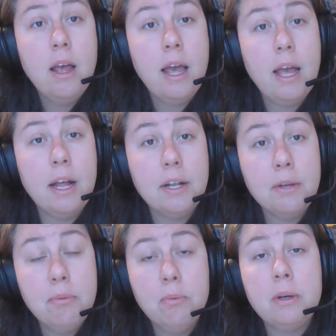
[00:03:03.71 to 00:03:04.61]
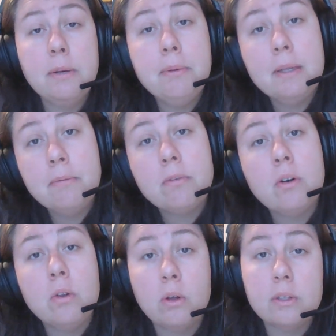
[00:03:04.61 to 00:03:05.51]
and you've been working with them for
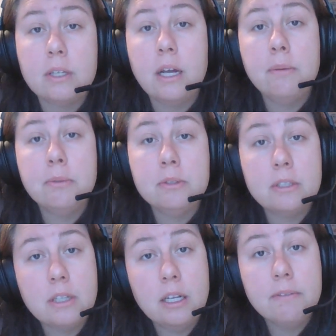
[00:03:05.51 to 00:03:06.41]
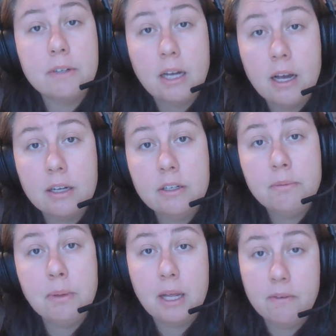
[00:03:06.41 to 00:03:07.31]
a long time using kind of a
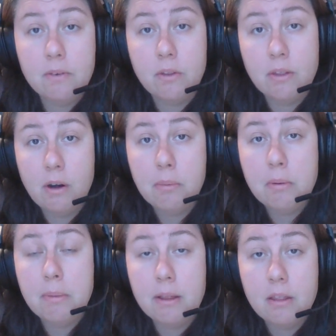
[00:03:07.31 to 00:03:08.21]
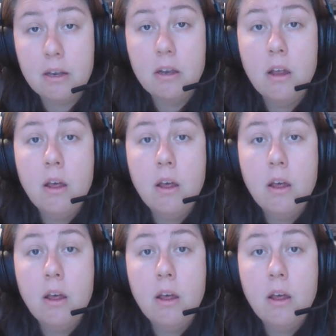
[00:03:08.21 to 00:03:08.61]
cognitive behavioral therapy method,